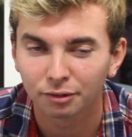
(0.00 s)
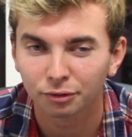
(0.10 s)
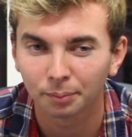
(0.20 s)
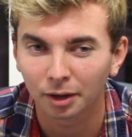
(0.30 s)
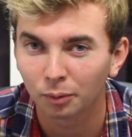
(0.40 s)

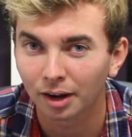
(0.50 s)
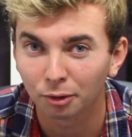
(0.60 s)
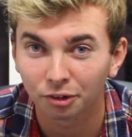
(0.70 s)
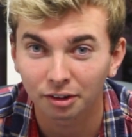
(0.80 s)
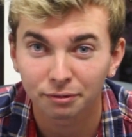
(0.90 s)
from like when
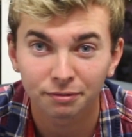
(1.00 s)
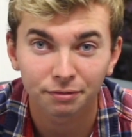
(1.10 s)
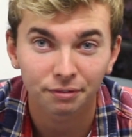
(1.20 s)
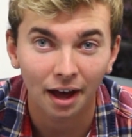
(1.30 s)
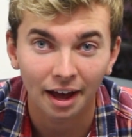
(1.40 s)
I was like
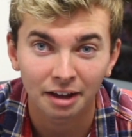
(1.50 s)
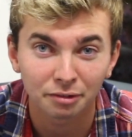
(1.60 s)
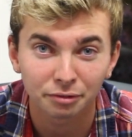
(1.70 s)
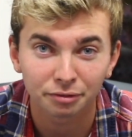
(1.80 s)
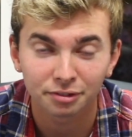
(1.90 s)

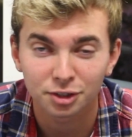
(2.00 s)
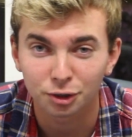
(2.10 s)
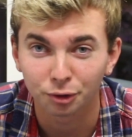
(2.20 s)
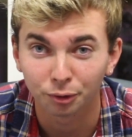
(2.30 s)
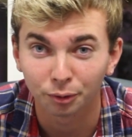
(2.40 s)
5
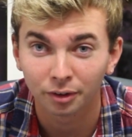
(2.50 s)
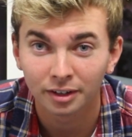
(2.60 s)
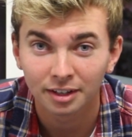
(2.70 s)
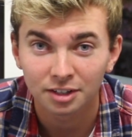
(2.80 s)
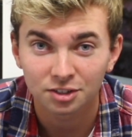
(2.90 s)
to
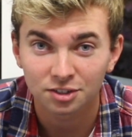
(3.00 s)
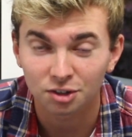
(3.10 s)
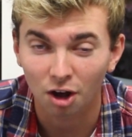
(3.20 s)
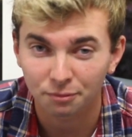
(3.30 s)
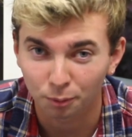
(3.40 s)

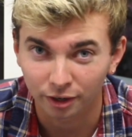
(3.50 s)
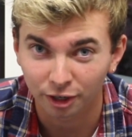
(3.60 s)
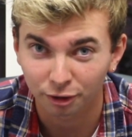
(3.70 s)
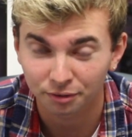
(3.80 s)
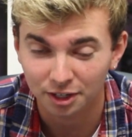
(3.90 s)
sophomore
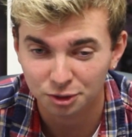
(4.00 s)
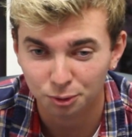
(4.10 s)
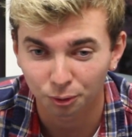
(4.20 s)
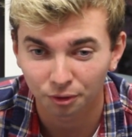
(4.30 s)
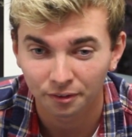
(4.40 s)
year of high
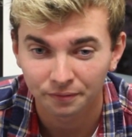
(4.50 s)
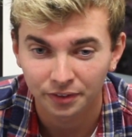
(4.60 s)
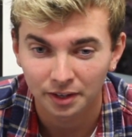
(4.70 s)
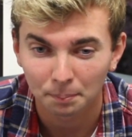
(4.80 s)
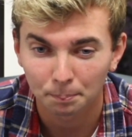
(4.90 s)
school.
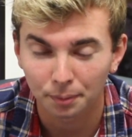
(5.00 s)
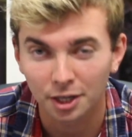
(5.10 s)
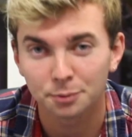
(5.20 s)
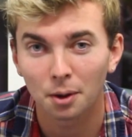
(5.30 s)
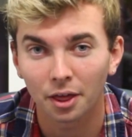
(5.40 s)

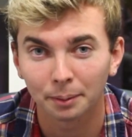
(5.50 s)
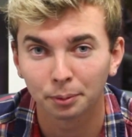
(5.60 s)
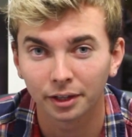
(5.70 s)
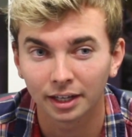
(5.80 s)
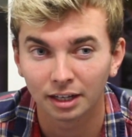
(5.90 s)
Baseball I
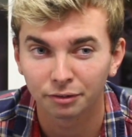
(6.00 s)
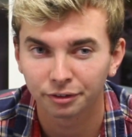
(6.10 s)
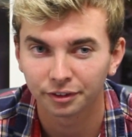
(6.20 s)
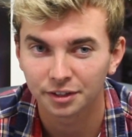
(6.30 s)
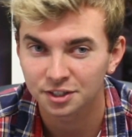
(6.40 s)
played
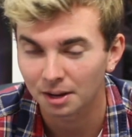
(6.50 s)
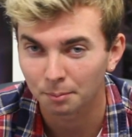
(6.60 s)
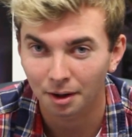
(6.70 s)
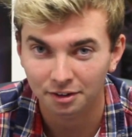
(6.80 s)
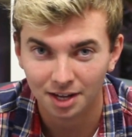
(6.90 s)
for the same
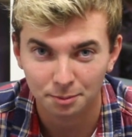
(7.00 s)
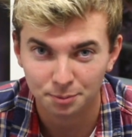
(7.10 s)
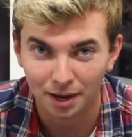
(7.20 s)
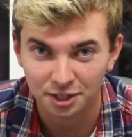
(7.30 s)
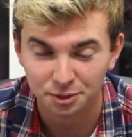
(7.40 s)
amount of time as
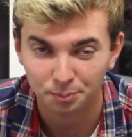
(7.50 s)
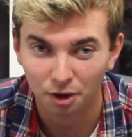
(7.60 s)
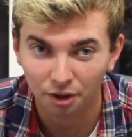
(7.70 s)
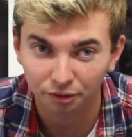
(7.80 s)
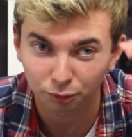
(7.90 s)

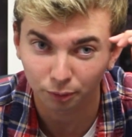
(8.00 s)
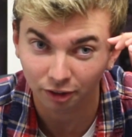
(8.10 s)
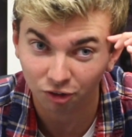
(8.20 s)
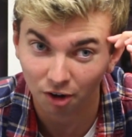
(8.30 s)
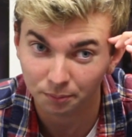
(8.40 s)
basketball through
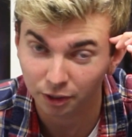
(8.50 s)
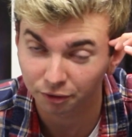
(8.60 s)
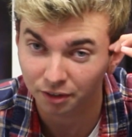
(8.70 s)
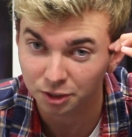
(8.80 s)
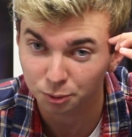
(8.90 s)
like sophomore year
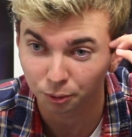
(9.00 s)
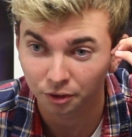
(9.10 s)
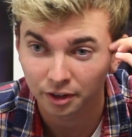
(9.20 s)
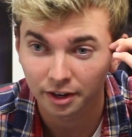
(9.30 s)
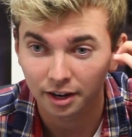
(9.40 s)
of high
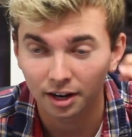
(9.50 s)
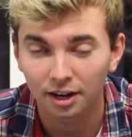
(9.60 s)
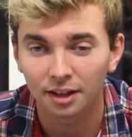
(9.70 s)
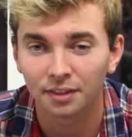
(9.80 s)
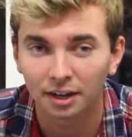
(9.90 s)
school.
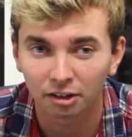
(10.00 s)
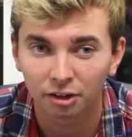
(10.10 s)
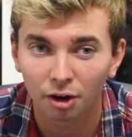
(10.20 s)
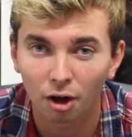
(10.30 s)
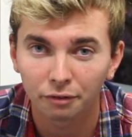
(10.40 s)
And then
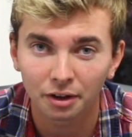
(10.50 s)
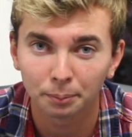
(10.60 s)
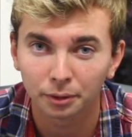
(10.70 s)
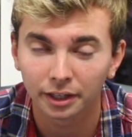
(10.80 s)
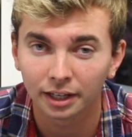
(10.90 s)
golf I
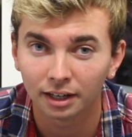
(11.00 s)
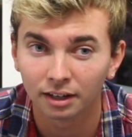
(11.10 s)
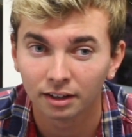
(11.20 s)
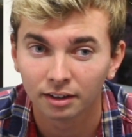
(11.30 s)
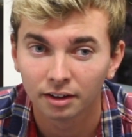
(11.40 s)

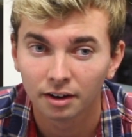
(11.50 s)
played